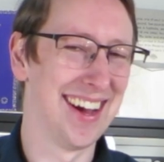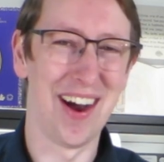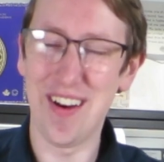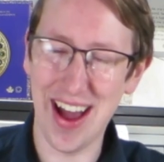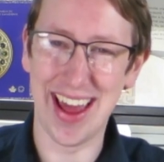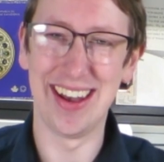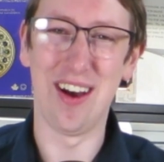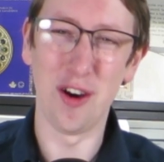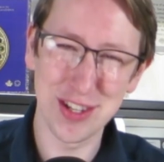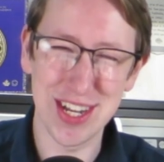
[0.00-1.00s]
All right,
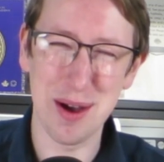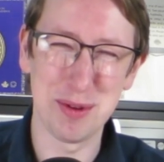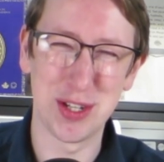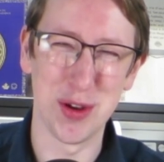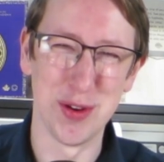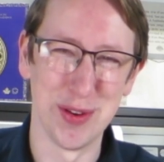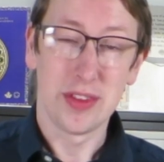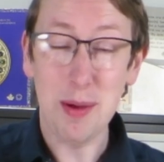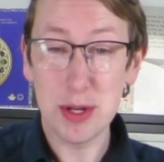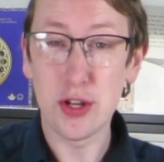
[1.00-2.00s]
on to number 2.
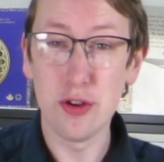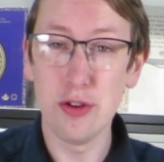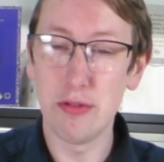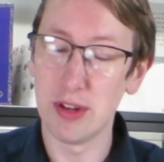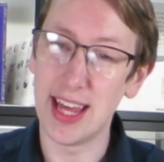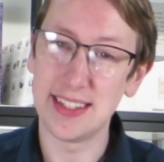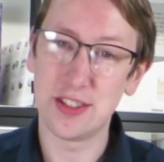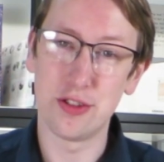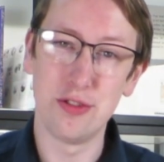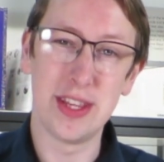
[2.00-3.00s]
Number 2 relates
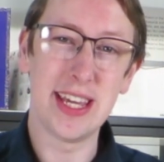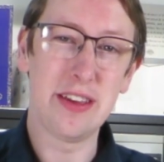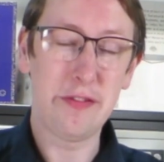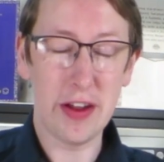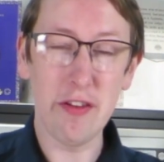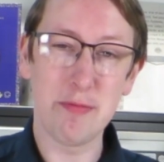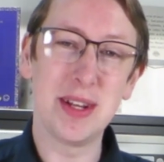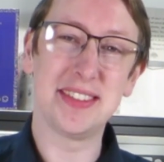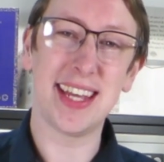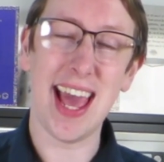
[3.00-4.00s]
to the fear of
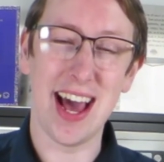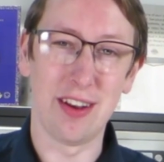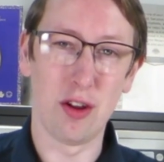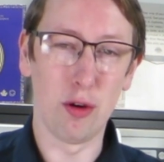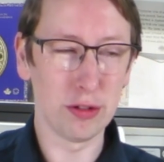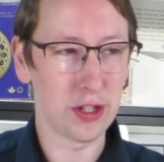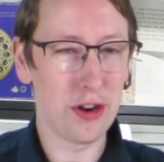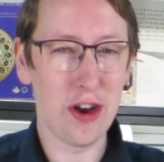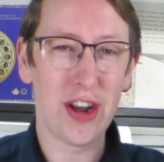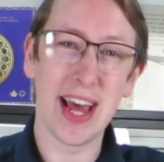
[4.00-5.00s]
missing out, also known